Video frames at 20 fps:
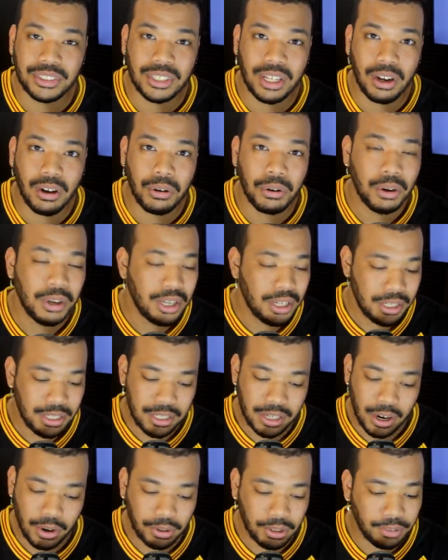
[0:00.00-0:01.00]
So,
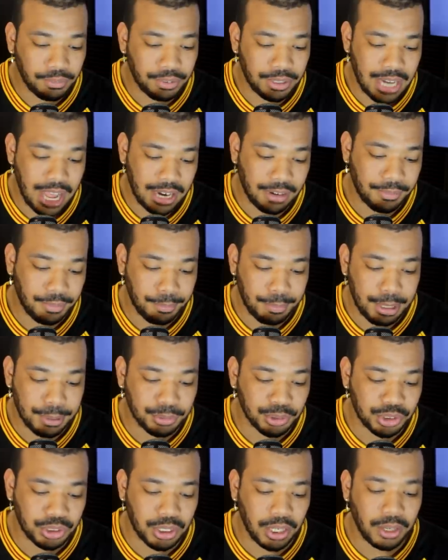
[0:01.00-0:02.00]
you know, good for Donovan
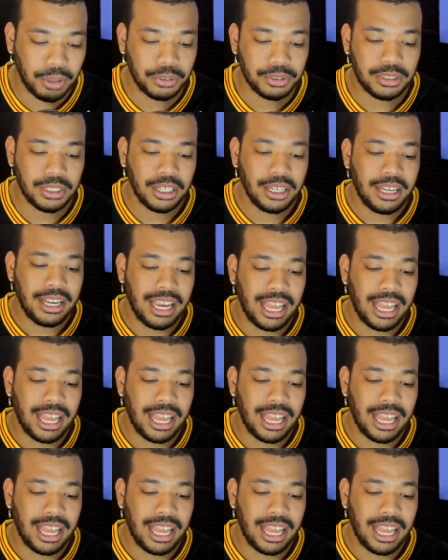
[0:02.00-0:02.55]
Peoples-Jones.